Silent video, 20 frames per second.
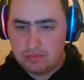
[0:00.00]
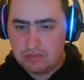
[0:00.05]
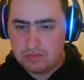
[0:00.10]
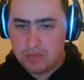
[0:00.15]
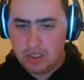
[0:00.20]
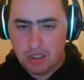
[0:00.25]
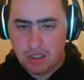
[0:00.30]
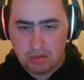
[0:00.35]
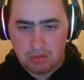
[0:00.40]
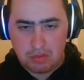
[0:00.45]

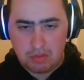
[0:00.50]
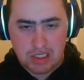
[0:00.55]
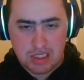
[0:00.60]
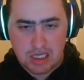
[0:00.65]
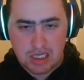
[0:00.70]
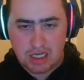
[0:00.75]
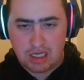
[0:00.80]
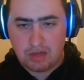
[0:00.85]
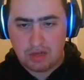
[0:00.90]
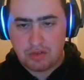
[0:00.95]

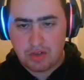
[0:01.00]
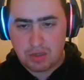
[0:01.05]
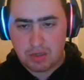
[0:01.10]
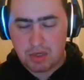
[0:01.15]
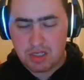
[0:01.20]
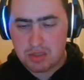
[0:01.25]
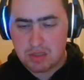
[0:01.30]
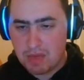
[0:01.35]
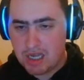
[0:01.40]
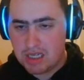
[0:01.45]
restaining it for
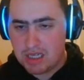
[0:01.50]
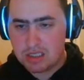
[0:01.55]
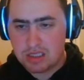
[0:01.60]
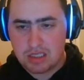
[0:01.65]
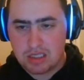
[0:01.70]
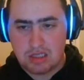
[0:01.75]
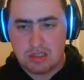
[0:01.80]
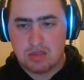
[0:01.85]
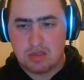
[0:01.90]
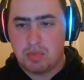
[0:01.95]
Dimension Magic,
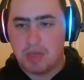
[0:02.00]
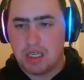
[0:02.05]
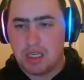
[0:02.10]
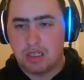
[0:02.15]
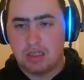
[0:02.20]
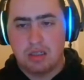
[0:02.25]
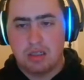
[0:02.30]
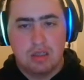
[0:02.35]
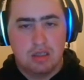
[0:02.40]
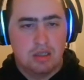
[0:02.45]
Sensu
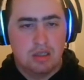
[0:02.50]
Bean,